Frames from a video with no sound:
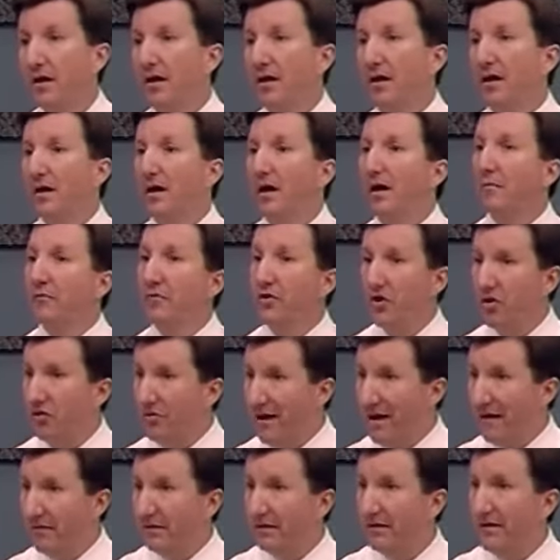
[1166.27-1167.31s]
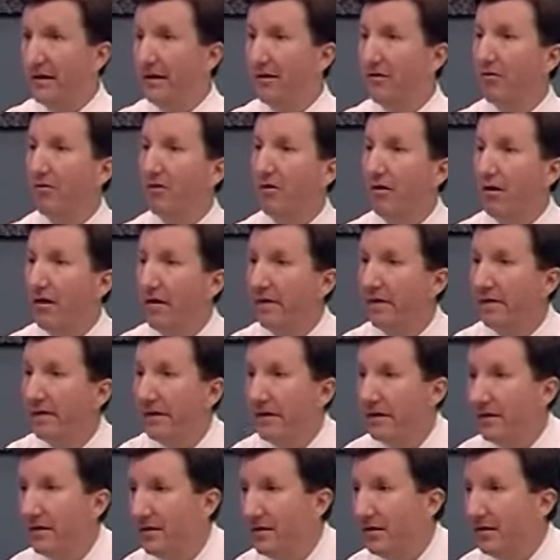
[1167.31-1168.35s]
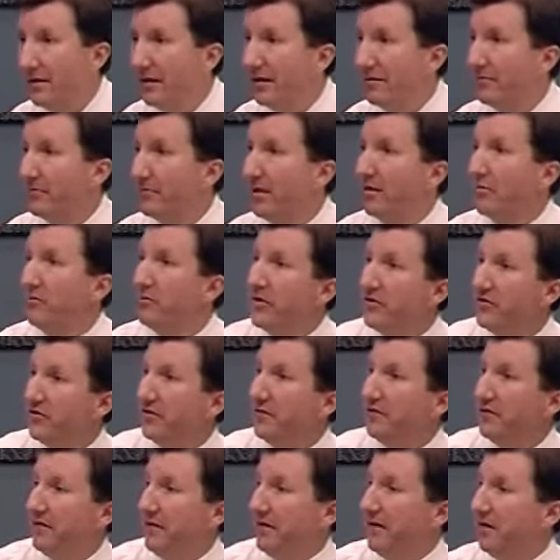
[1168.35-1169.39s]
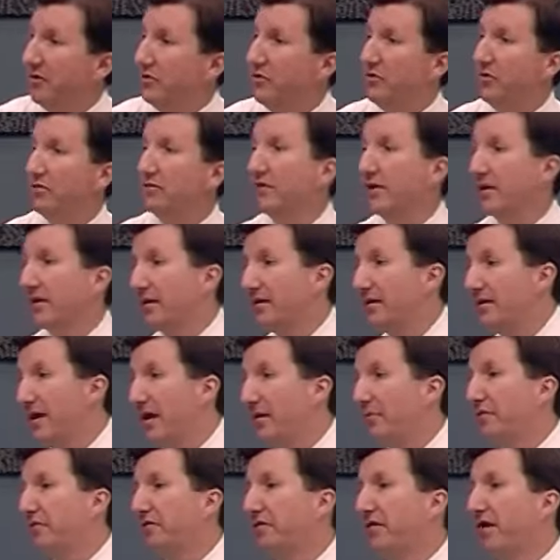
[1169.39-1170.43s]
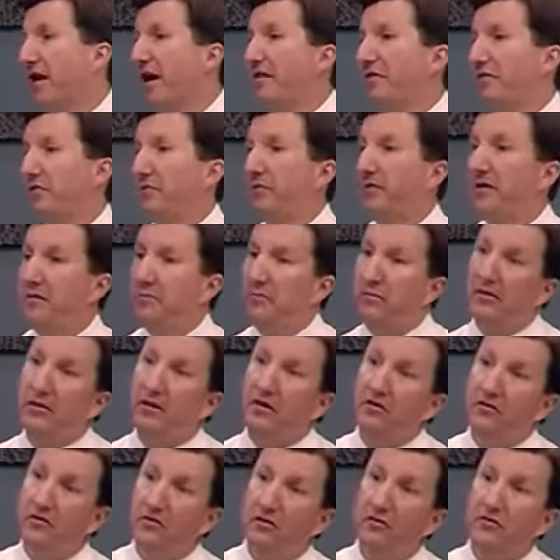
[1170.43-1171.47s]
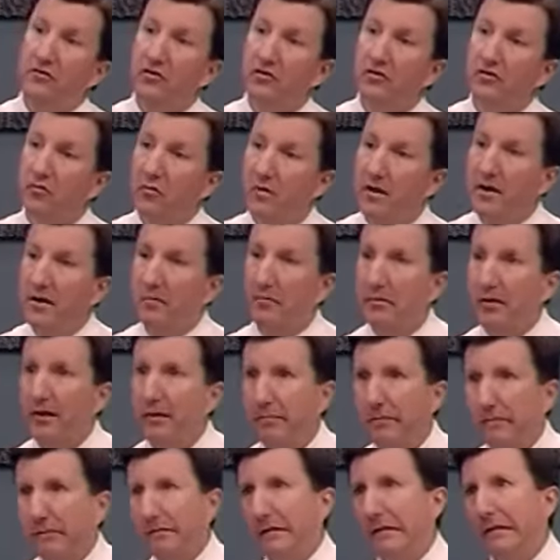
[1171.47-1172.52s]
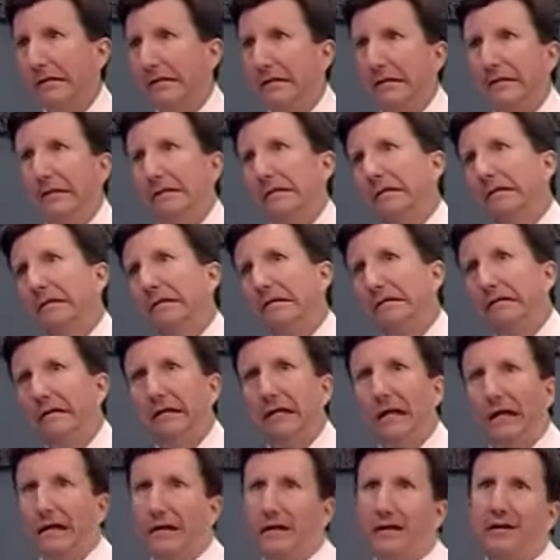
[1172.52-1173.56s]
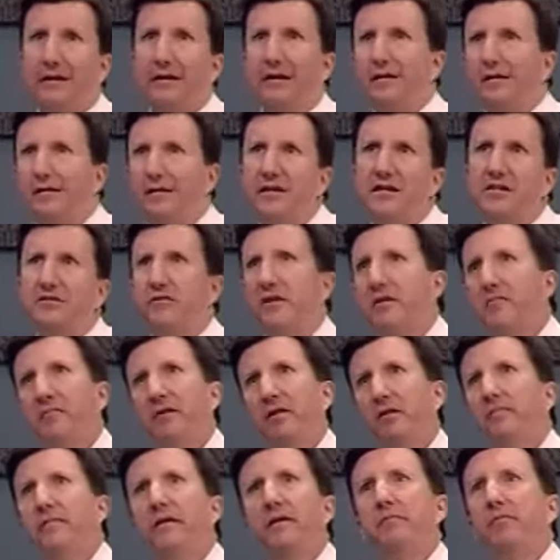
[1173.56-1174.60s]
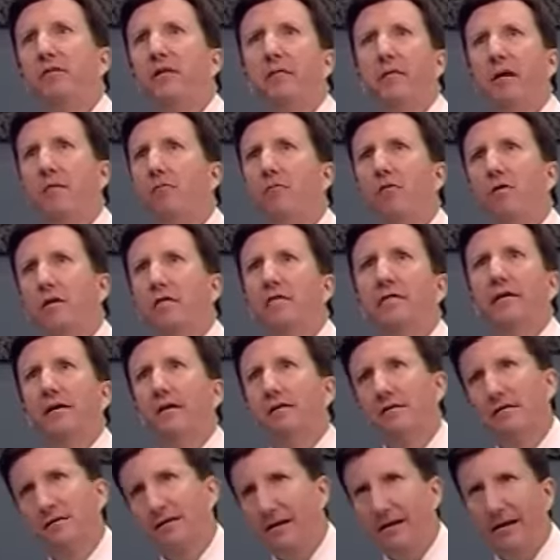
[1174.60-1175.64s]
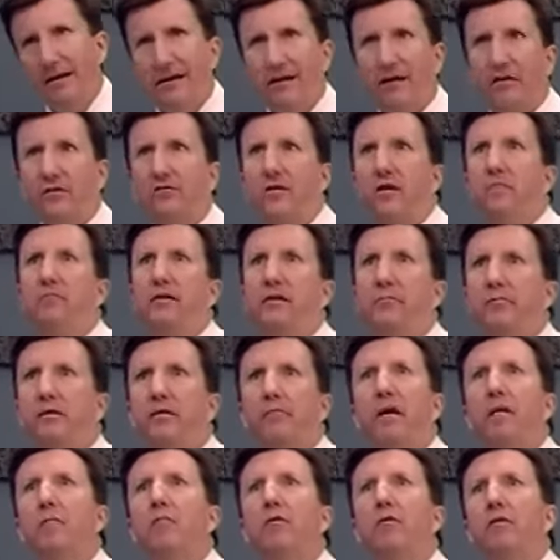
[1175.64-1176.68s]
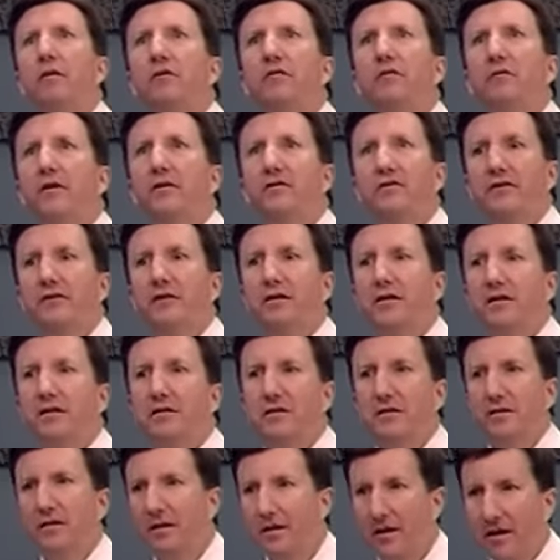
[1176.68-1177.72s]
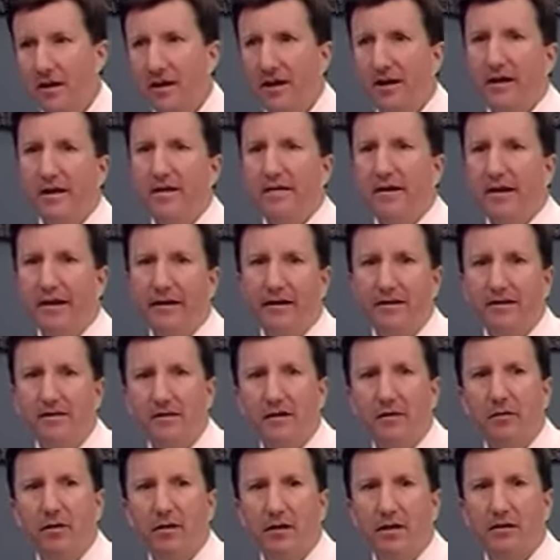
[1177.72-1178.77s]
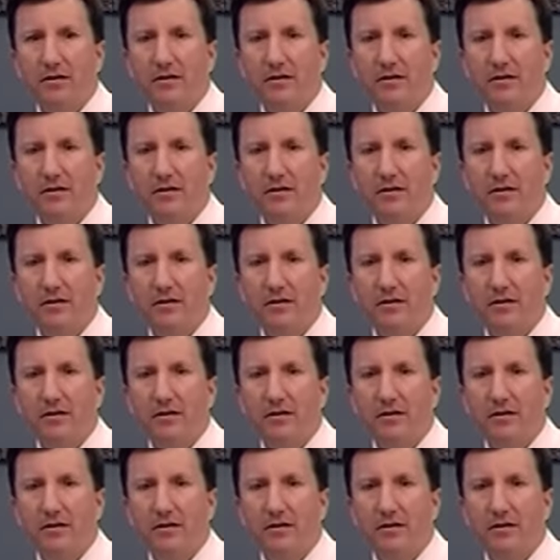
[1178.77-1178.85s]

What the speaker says: You're out there on the mission field. You've got a team of 5 people and a church of 20 people. Okay, I got to get at least 3 people on my board of elders. I got to get 3 people on my board of trustees, and then I get someone